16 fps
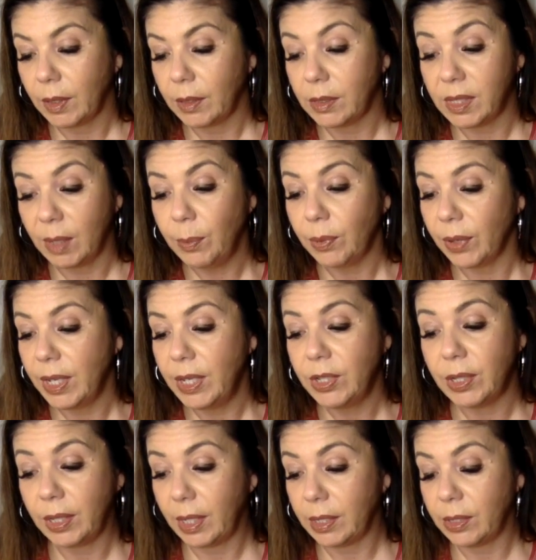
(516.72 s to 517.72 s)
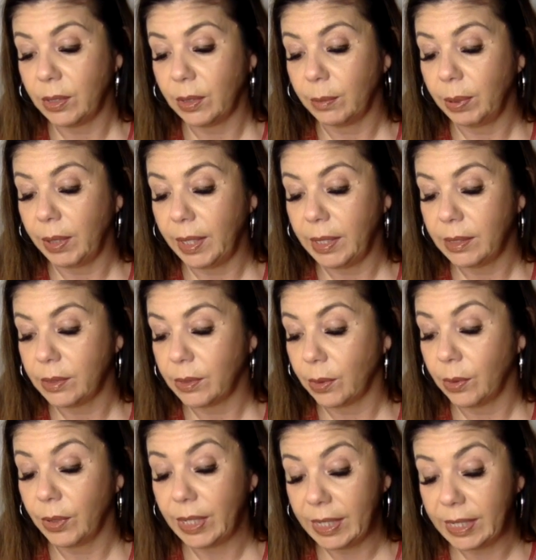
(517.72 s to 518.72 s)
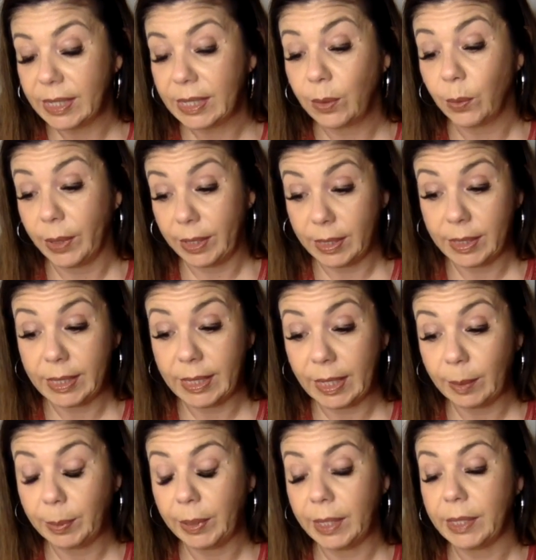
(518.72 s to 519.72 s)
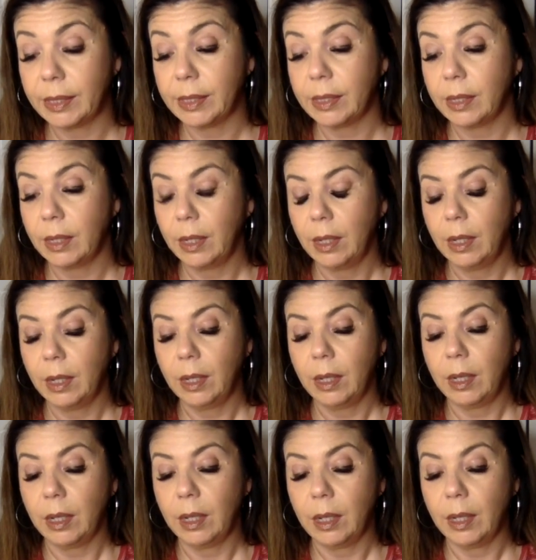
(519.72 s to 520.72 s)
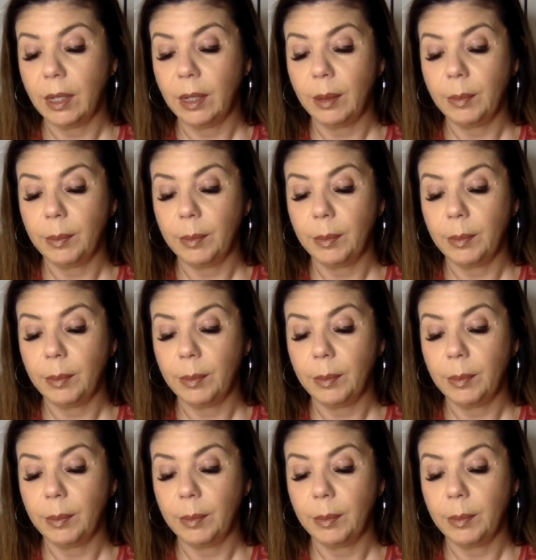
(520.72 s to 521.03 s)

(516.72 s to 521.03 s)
separation that took place or is going to take place. I